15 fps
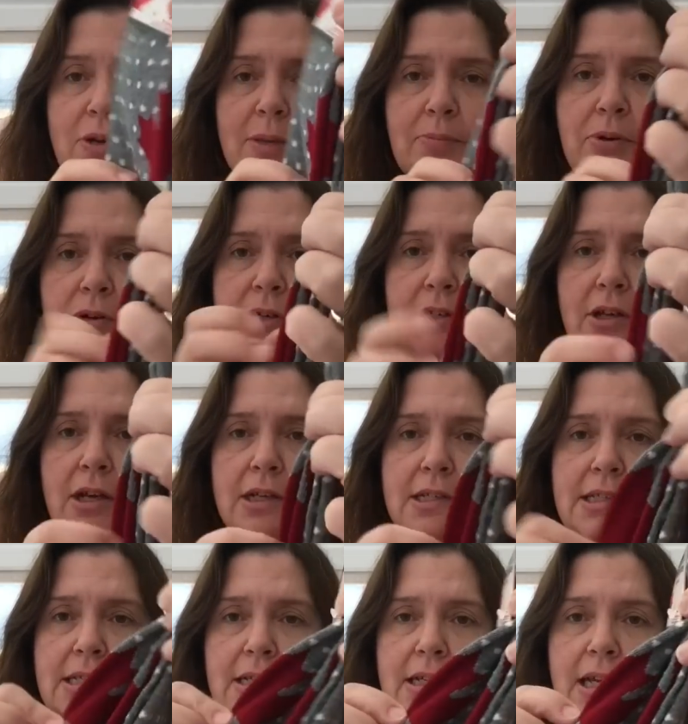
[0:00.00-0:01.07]
white polka
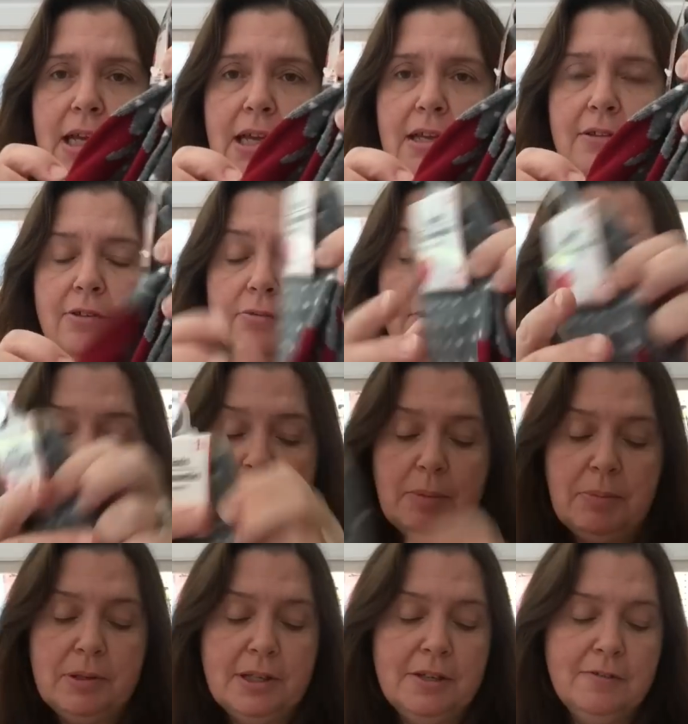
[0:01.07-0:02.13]
dots and the red
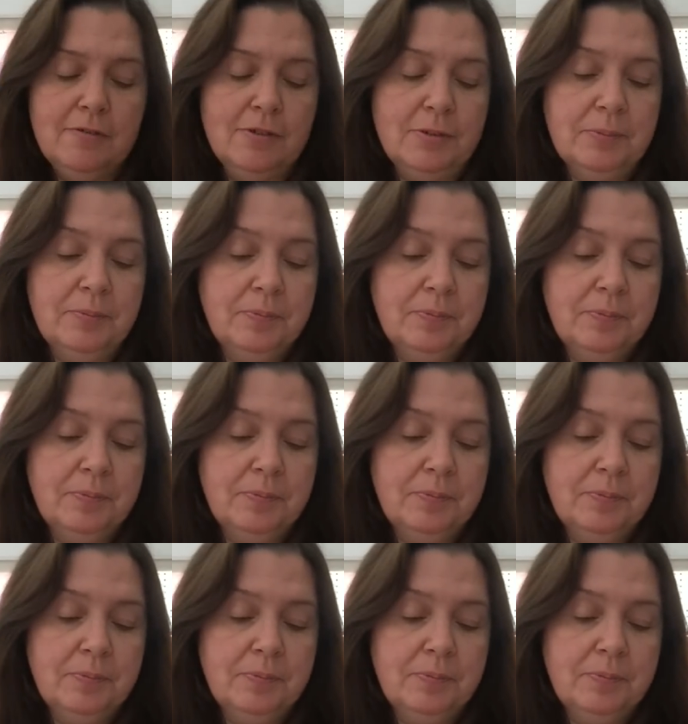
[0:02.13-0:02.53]
maple leaf.